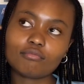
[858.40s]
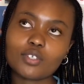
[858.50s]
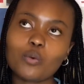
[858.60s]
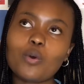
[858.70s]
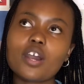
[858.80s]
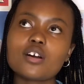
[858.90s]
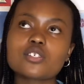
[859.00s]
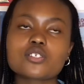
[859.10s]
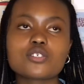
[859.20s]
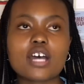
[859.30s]
What else
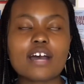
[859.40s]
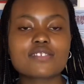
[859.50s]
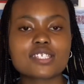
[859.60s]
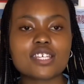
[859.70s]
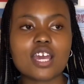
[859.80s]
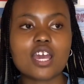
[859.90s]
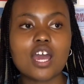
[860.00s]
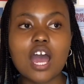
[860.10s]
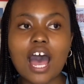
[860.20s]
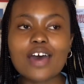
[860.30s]
did I have to say?
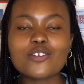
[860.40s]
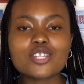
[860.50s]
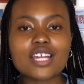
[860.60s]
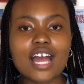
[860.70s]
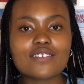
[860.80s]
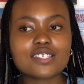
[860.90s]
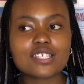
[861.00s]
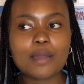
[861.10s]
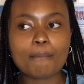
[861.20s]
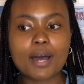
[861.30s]
I don't think I had to
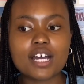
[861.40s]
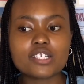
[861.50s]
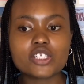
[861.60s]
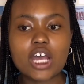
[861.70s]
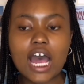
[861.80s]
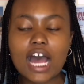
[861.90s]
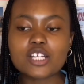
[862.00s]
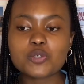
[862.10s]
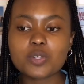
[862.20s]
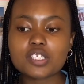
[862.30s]
say much. I
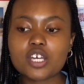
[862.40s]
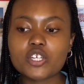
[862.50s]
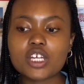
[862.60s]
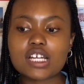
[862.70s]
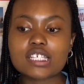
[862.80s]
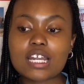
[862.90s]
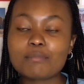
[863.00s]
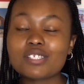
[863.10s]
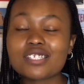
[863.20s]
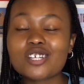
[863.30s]
just want to tell you guys that I'm
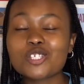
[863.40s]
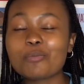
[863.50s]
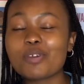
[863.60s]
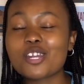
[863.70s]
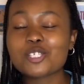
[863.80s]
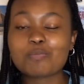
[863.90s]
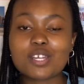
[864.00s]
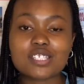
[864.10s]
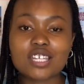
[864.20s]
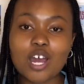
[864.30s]
in such a better space
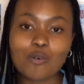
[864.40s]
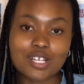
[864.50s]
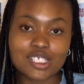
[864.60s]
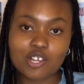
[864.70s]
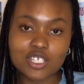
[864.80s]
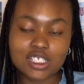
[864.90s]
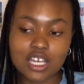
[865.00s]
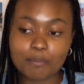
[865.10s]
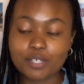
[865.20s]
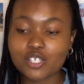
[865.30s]
than I was last year,
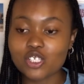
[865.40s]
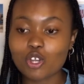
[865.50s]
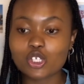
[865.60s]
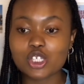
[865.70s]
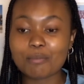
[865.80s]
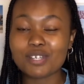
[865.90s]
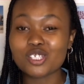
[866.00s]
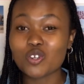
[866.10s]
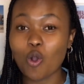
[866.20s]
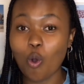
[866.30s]
because last year made
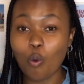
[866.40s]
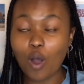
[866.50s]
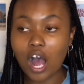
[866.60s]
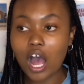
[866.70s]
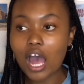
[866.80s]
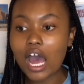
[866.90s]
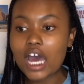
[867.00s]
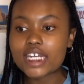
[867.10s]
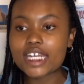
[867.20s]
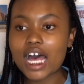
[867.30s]
Goa
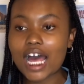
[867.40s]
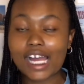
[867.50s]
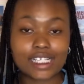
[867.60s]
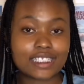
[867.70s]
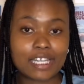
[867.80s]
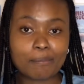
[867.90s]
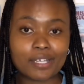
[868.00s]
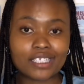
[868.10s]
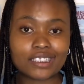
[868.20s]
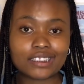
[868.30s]
now
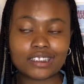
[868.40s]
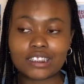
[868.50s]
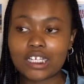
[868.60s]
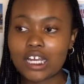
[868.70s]
academically,